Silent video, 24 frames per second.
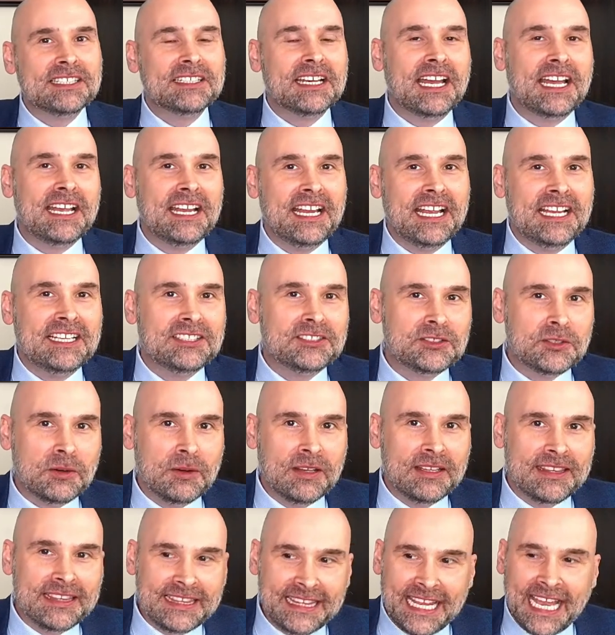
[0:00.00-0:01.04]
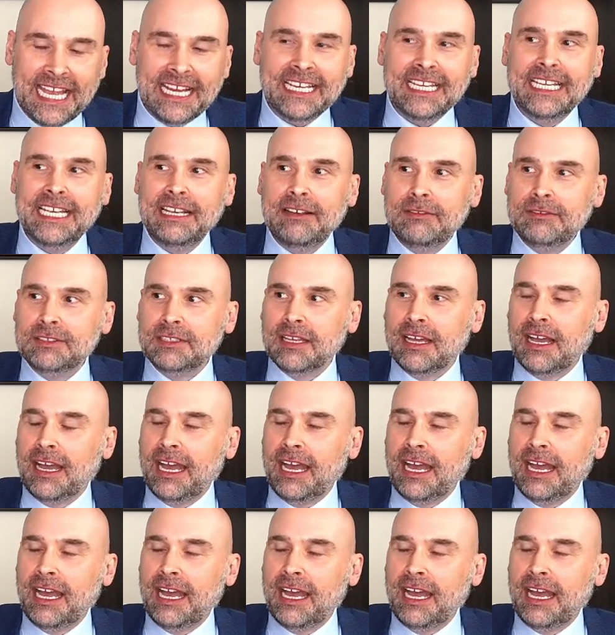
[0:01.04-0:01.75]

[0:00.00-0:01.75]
and so that gives